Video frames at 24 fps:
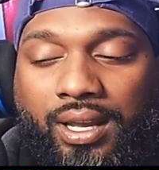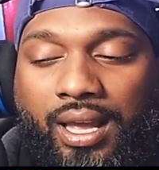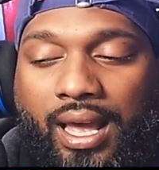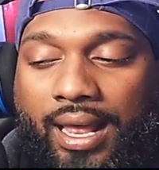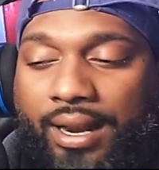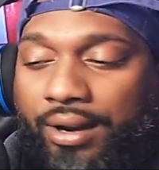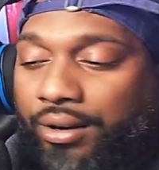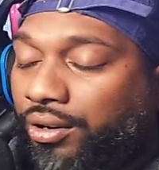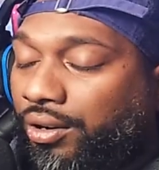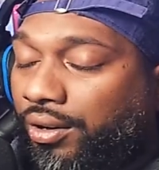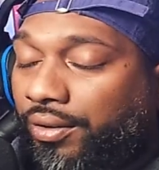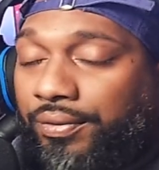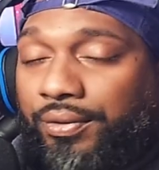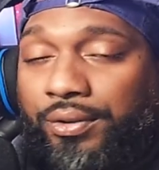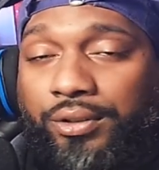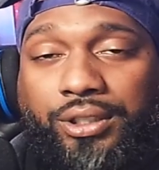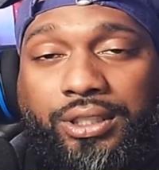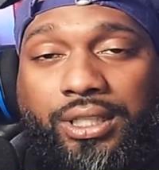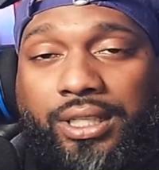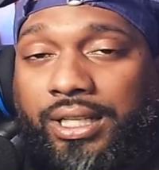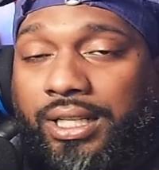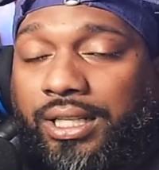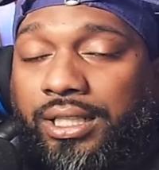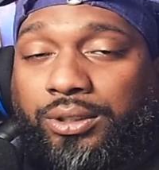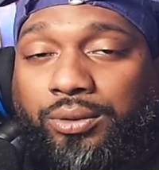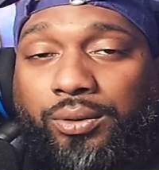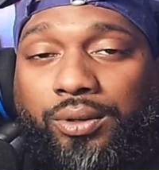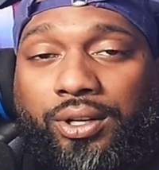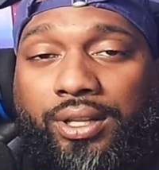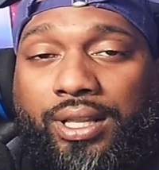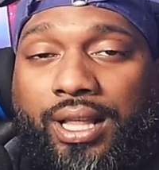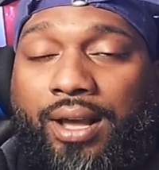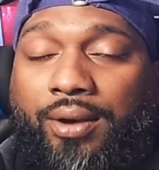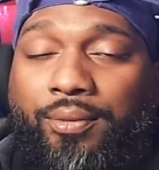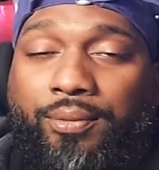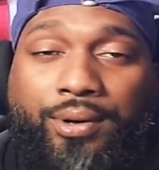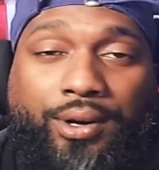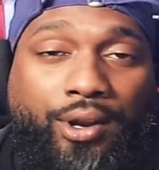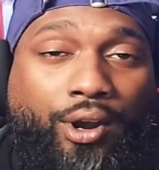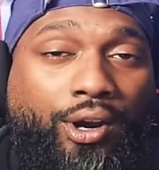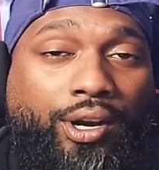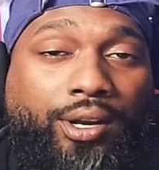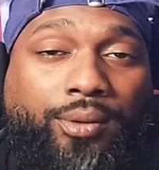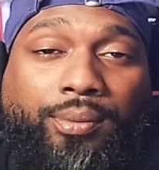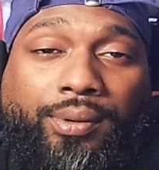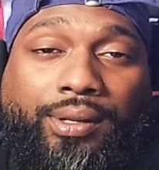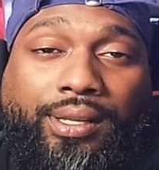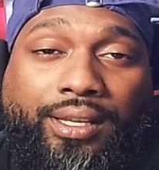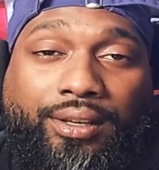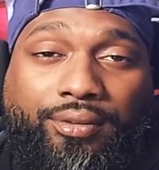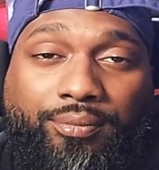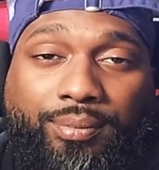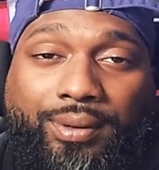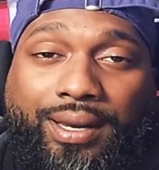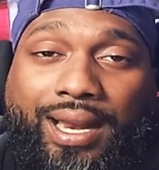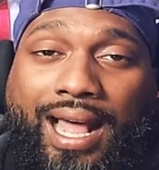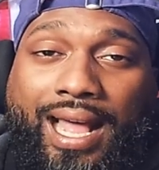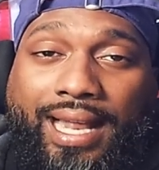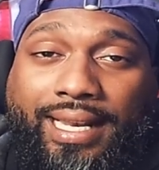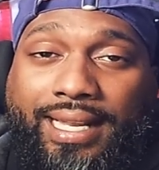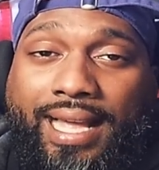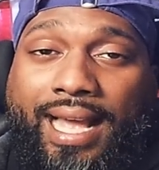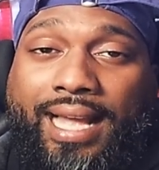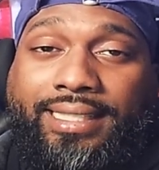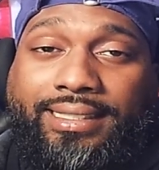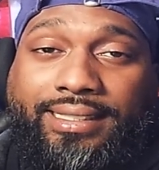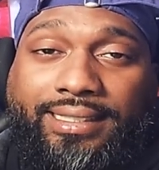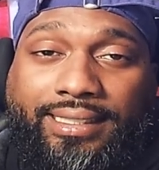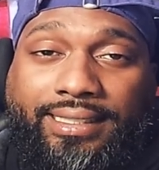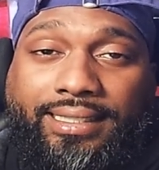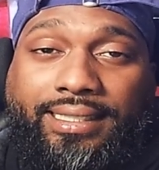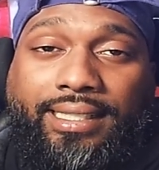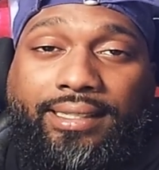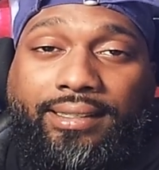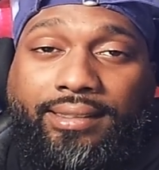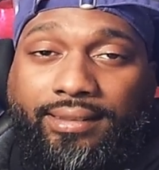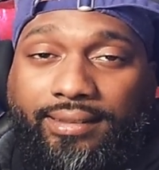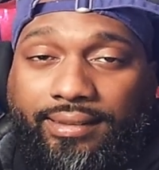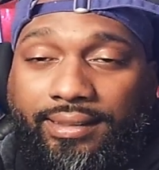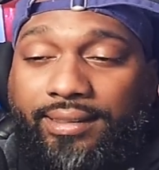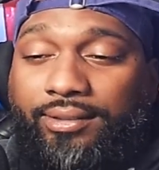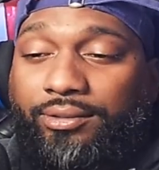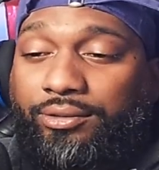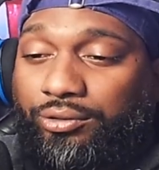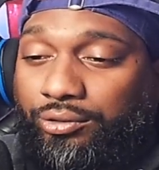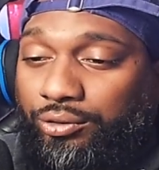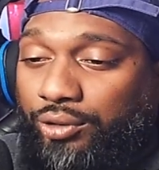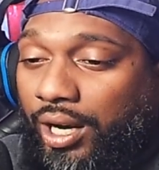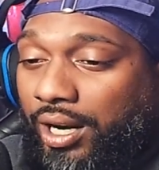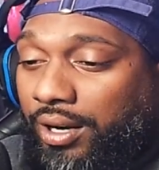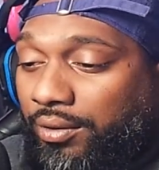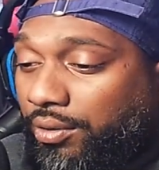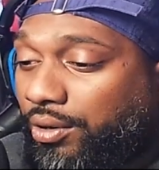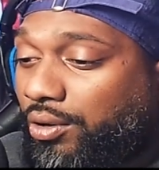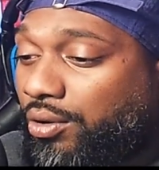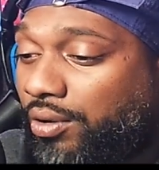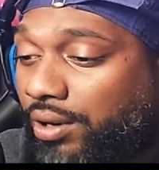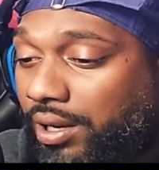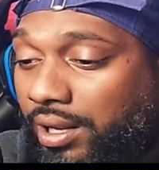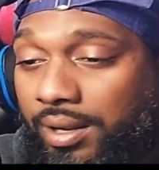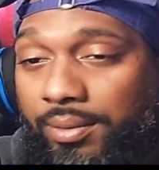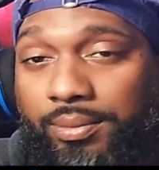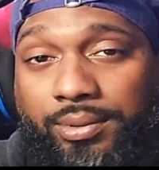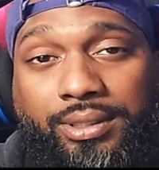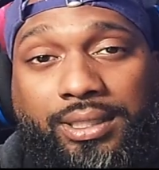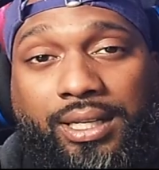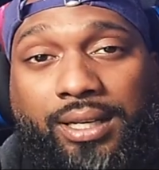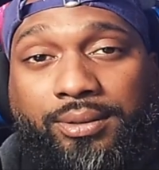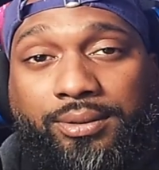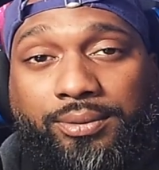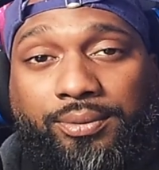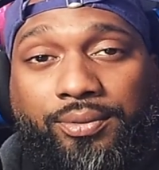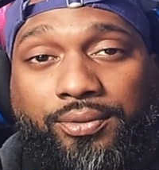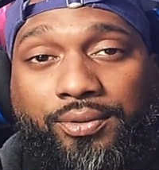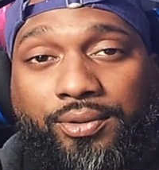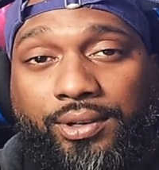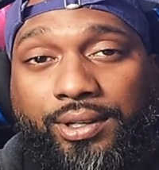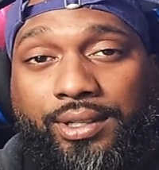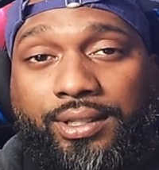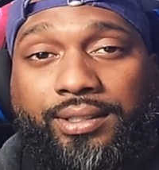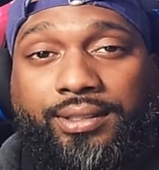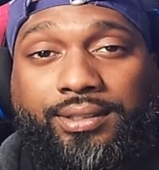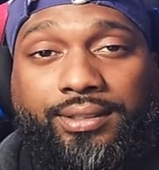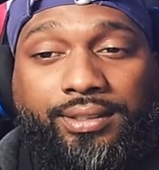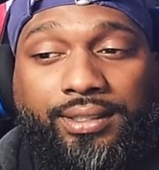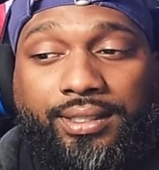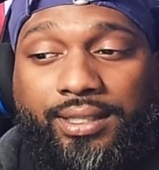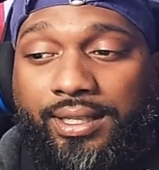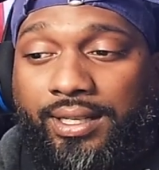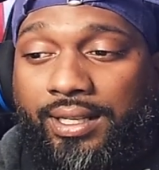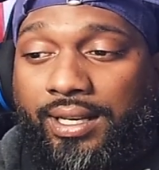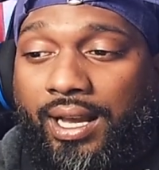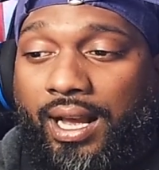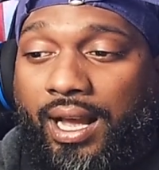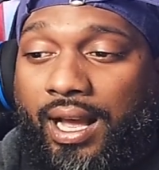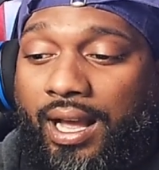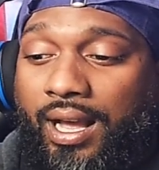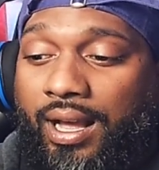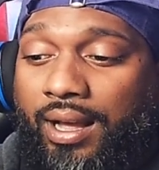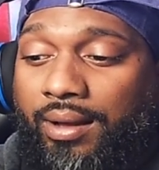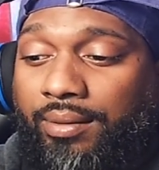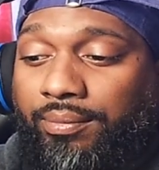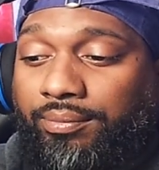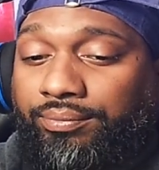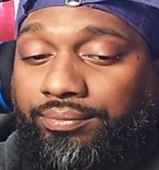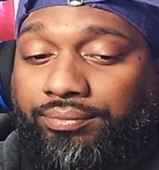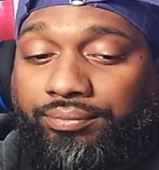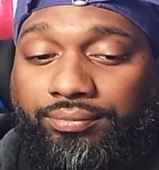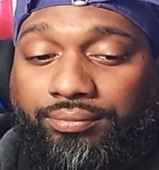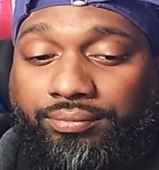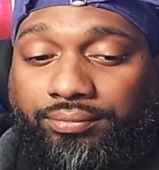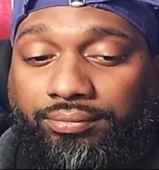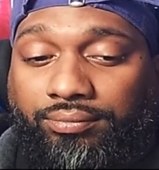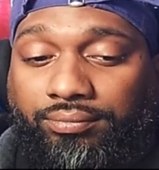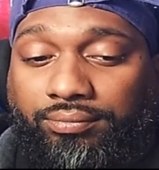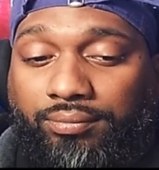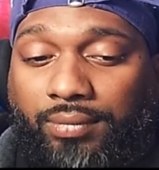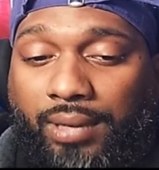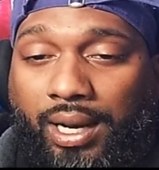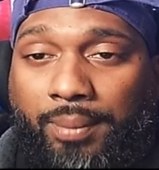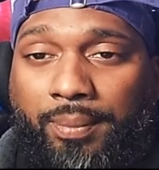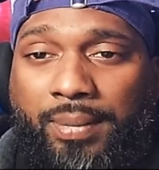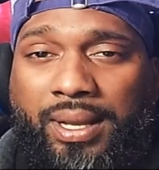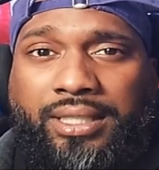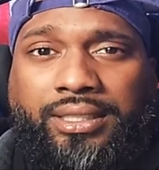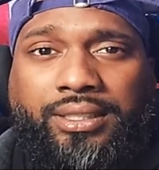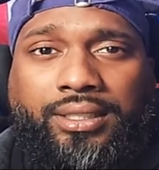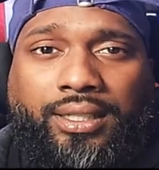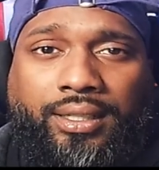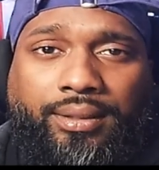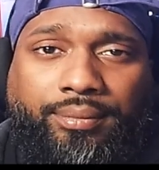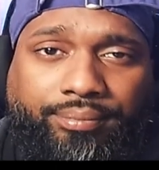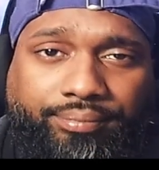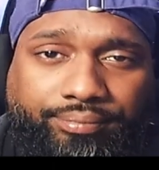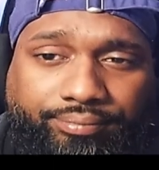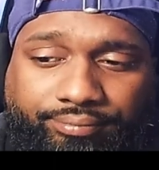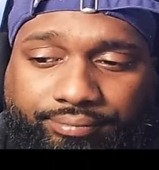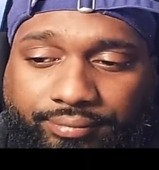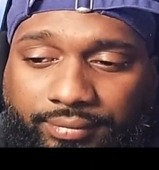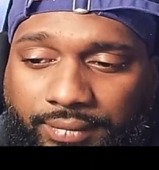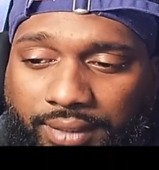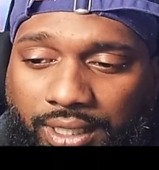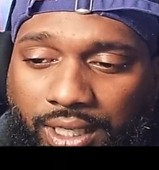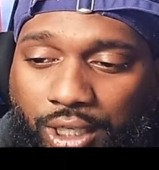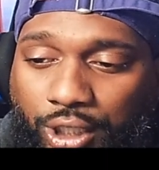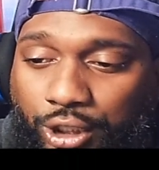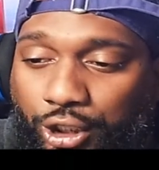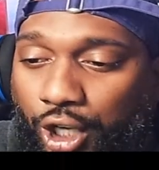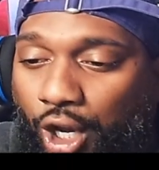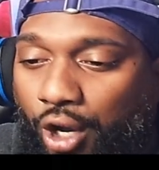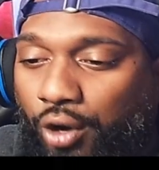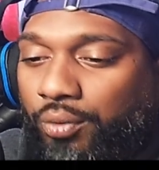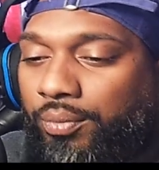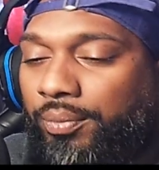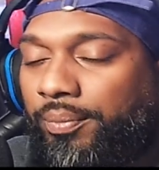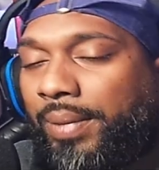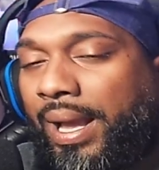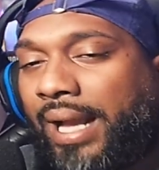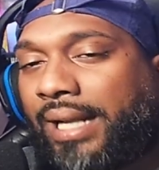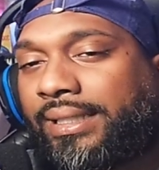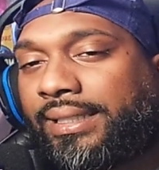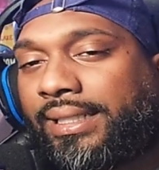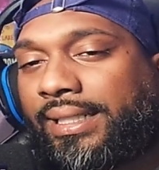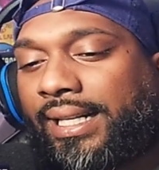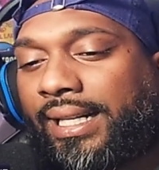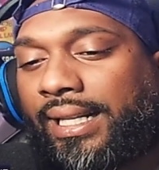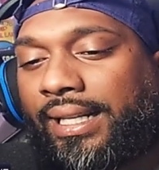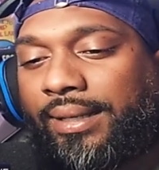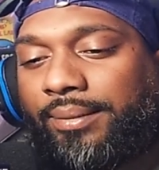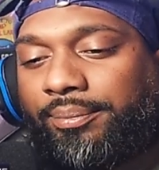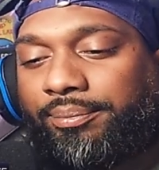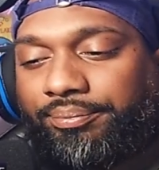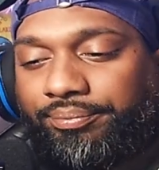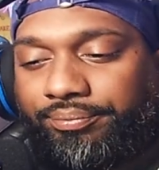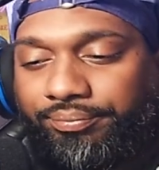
I don't know if it was in this one or that one, hard to believe, but I actually did try to record a couple times before this, but I messed up. So back to the clip.